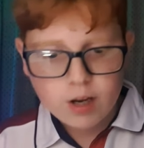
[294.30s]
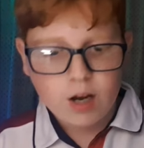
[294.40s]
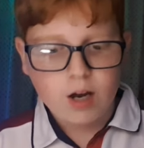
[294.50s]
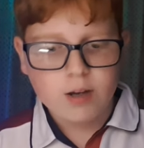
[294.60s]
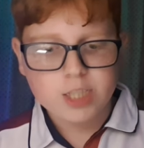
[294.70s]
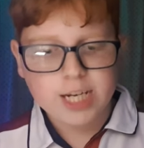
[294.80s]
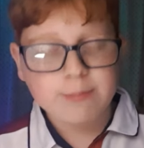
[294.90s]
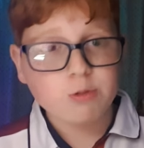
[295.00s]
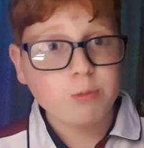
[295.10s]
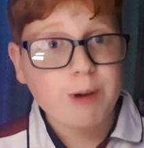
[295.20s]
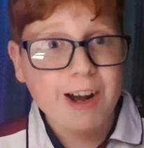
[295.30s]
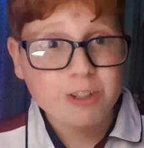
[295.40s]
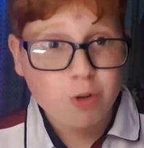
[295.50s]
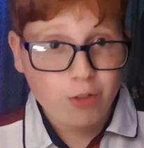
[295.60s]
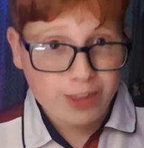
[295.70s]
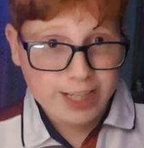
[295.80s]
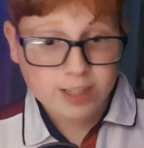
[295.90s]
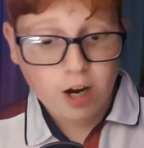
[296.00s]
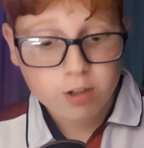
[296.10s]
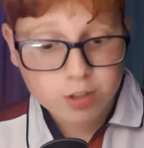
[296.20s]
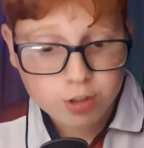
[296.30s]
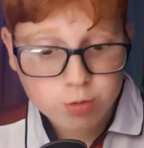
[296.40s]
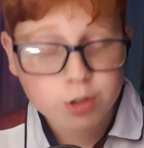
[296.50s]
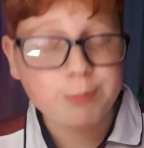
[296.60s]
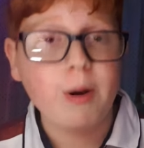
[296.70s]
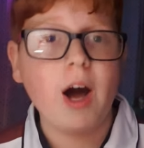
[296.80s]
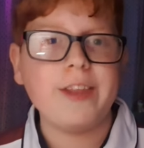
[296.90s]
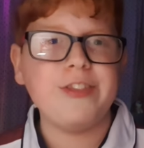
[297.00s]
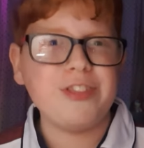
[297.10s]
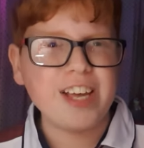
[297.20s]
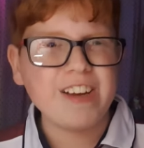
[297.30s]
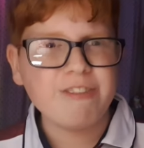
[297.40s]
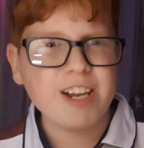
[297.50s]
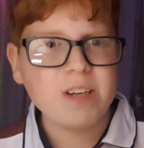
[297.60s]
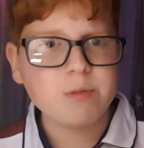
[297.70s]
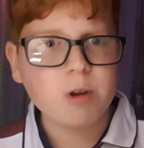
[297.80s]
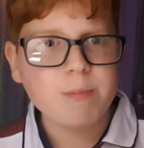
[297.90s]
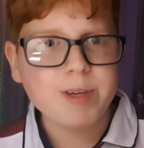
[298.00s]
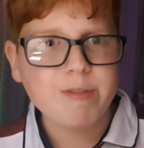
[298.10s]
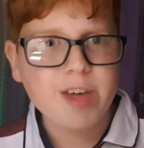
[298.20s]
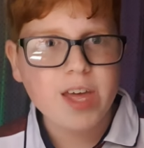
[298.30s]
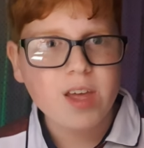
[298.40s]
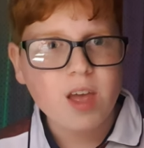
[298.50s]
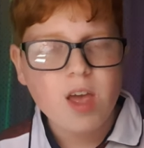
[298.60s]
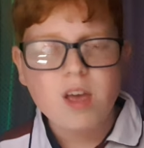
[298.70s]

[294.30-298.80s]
James Ward-Prowse on this current squad, but I think Phillips won't be fit,